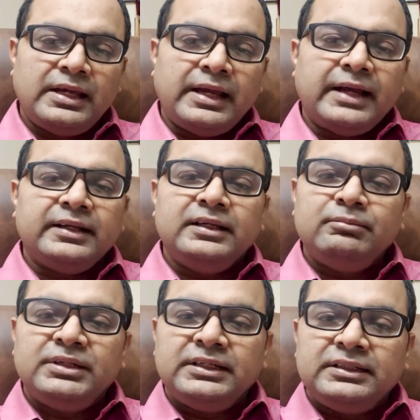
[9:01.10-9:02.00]
and
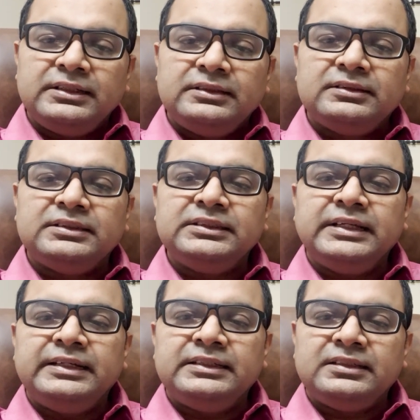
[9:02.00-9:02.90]
eliminated
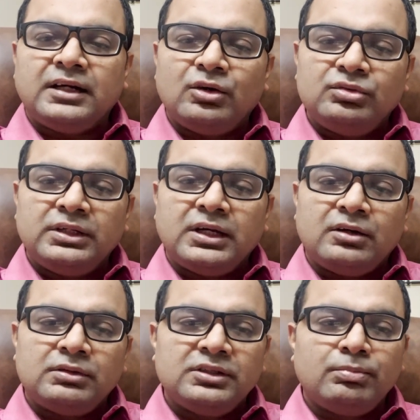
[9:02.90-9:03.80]
380,000 hours